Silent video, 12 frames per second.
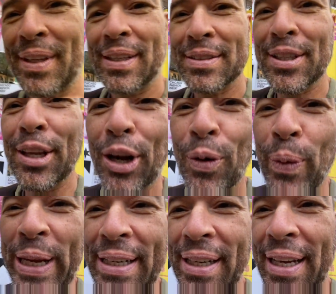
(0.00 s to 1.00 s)
It's a little
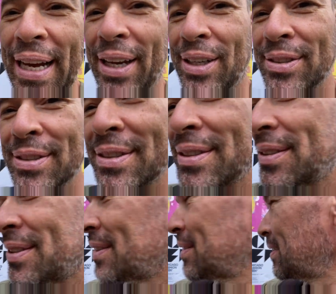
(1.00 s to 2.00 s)
windy out,
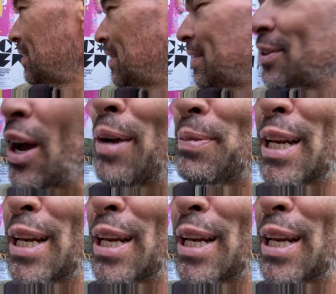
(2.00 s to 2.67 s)
so I'm going